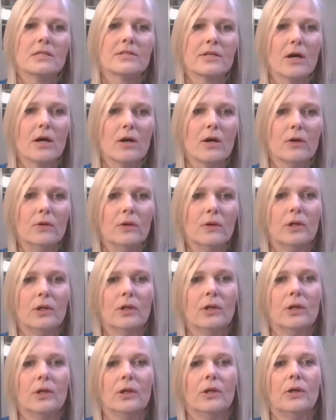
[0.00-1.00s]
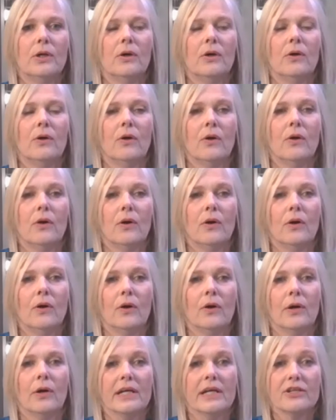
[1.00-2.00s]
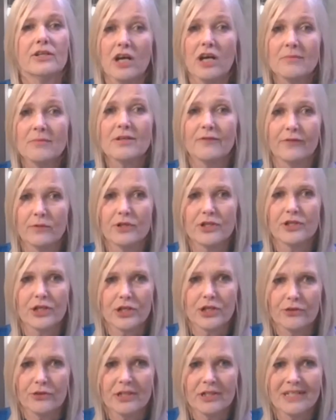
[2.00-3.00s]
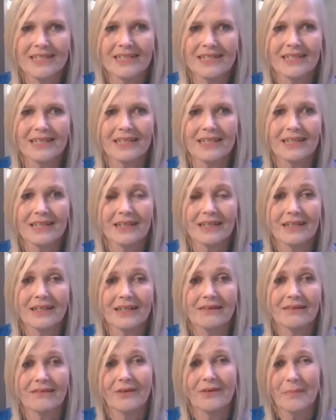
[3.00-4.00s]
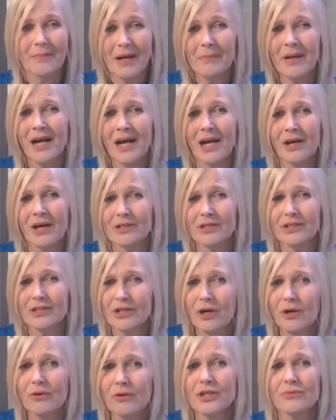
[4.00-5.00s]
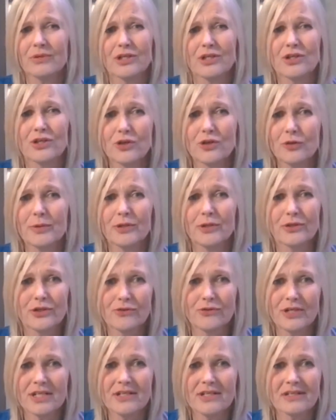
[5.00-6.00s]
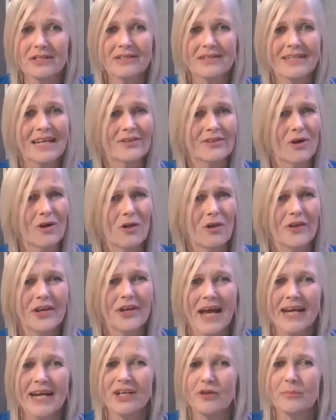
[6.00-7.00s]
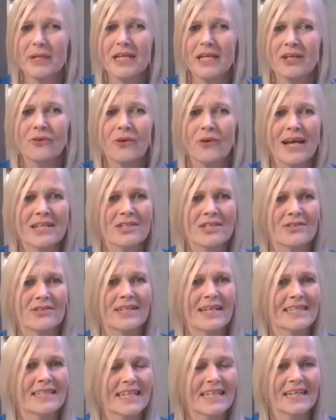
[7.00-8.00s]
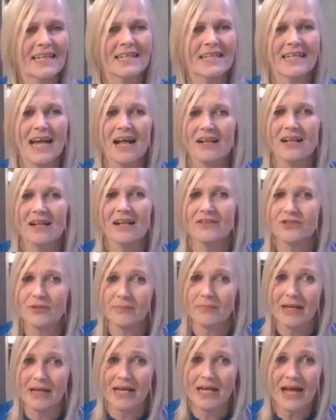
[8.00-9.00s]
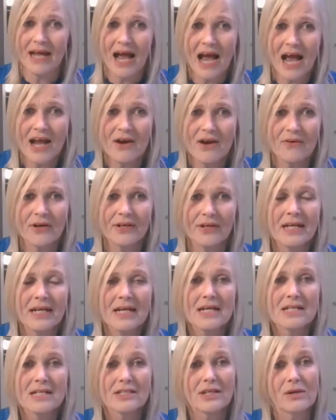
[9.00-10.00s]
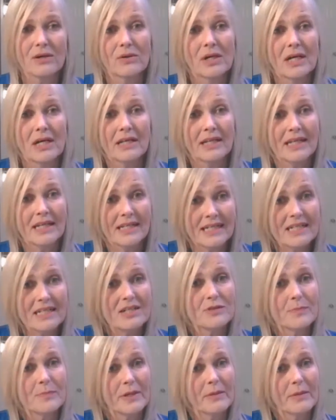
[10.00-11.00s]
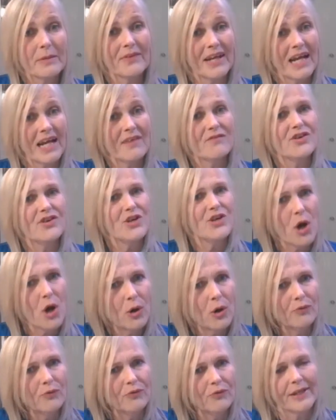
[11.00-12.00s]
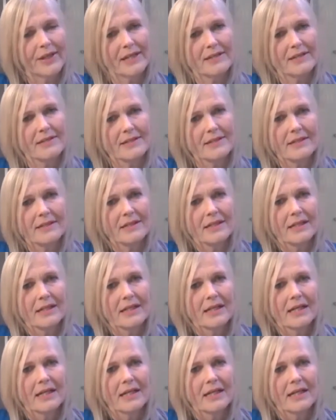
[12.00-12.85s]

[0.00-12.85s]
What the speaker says: So in terms of food security, remember how I told you it was super nutritious, had all the 9 amino acids, had zinc, calcium, and iron. So the indigenous people, they have known this,